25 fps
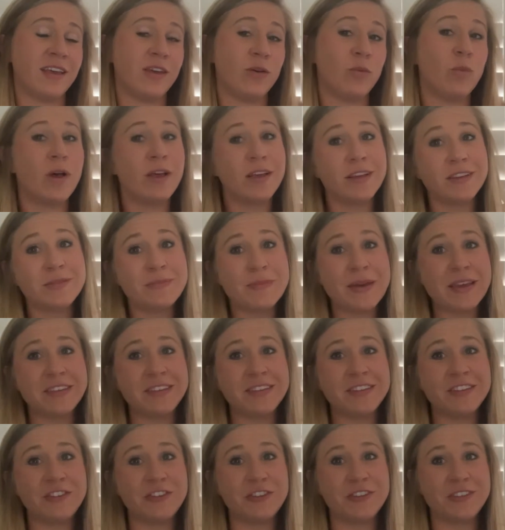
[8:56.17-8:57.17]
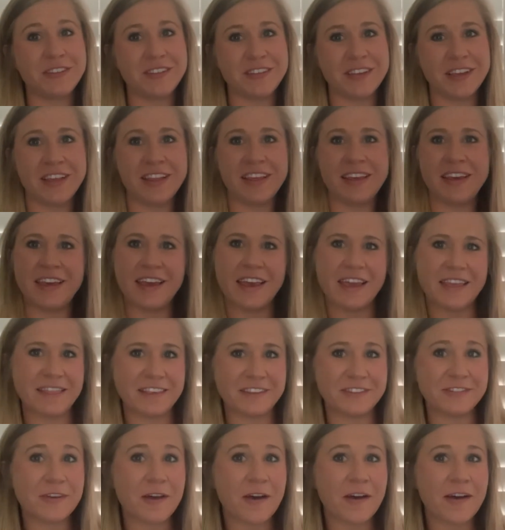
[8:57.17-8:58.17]
while his message is silly and
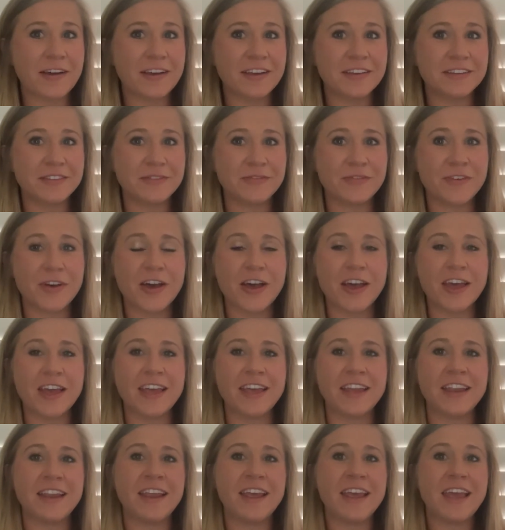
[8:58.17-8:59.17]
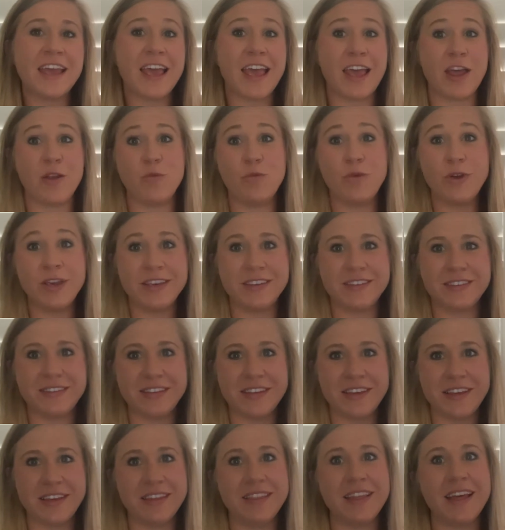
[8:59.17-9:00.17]
the song is fun, and we
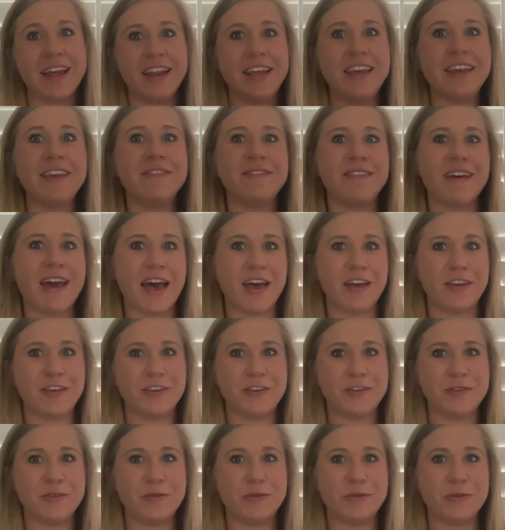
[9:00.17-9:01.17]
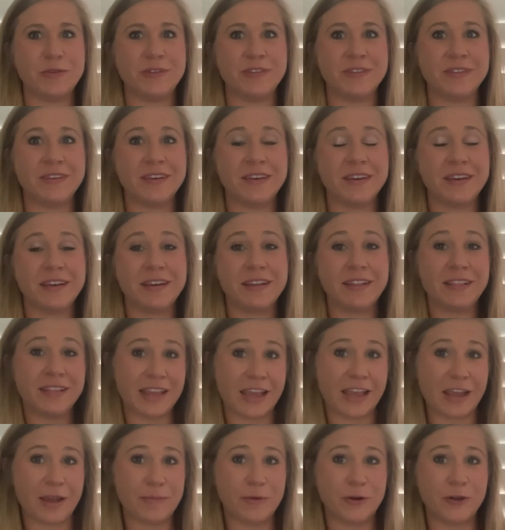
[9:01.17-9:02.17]
see that he values
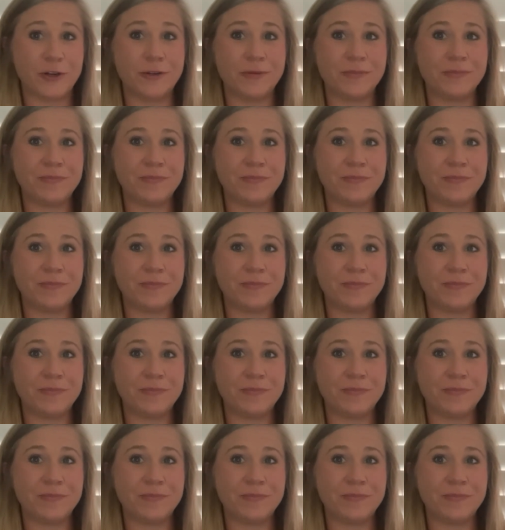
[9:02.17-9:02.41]
glamour,